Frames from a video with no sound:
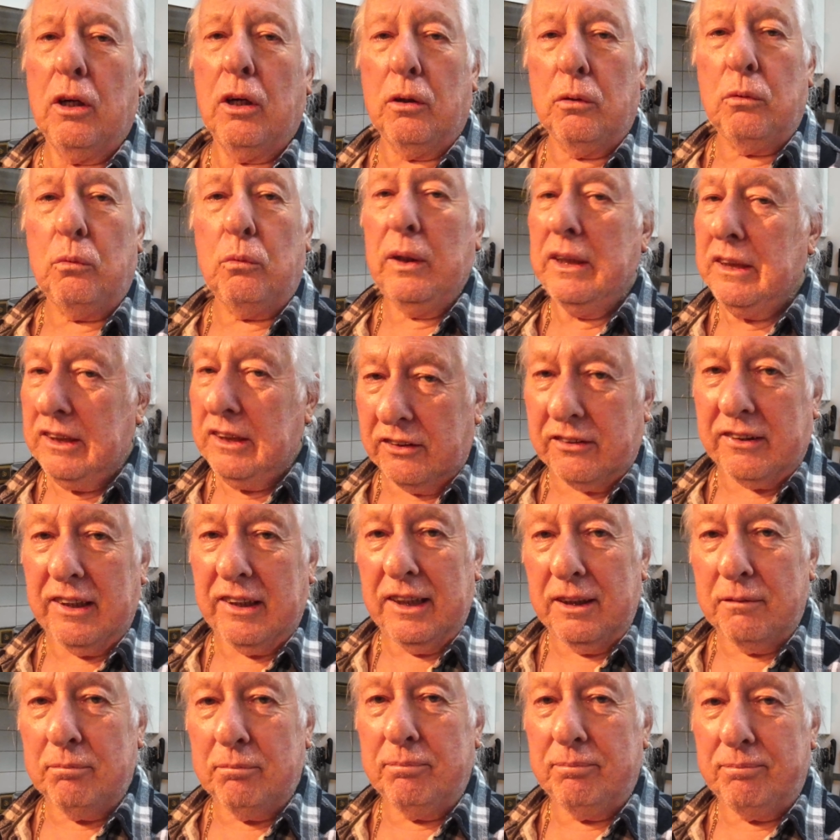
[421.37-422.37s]
know when you
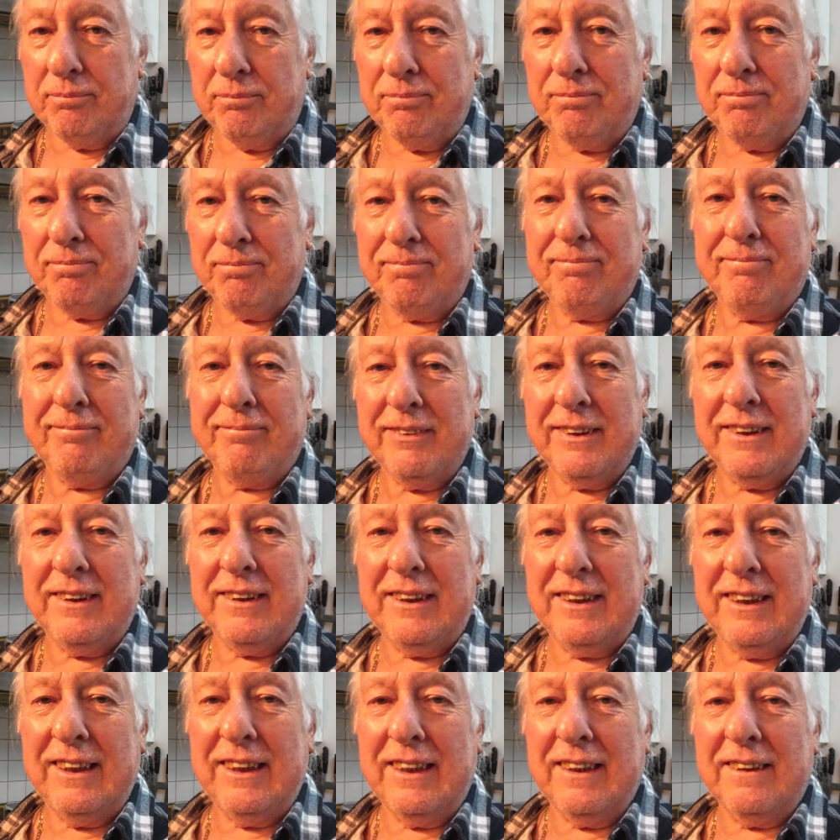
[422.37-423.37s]
see them,
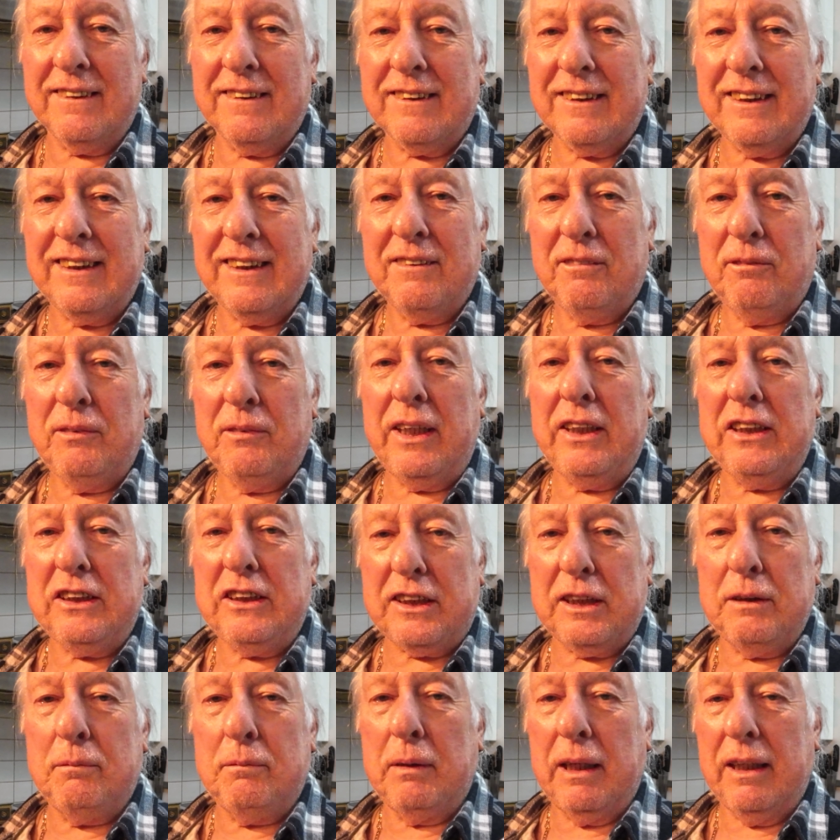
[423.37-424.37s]
you know, very
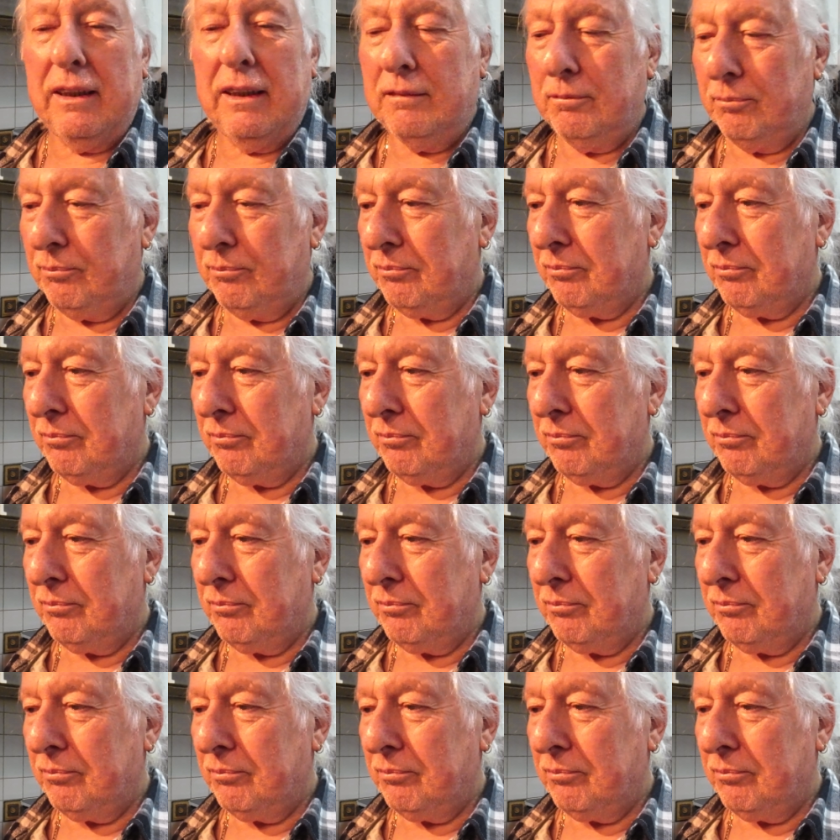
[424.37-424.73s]
similar.